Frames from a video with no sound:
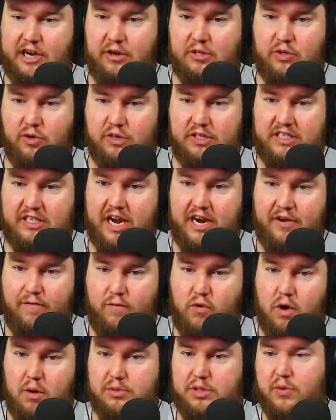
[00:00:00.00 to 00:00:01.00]
to her second
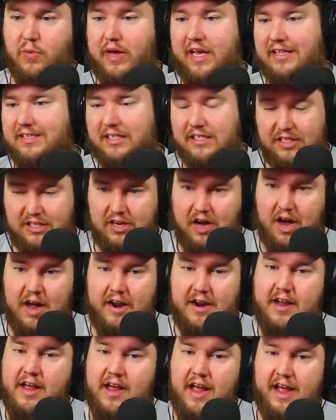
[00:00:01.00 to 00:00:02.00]
form so we can
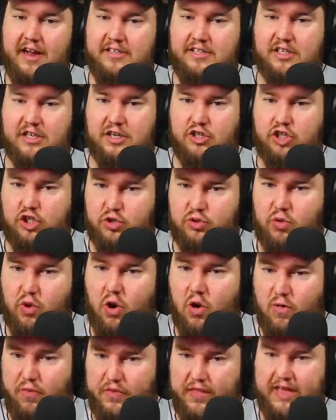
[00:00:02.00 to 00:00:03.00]
stun and just
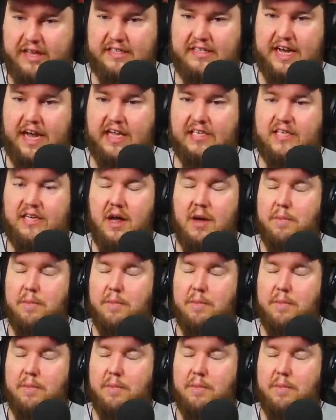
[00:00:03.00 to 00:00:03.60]
control these guys.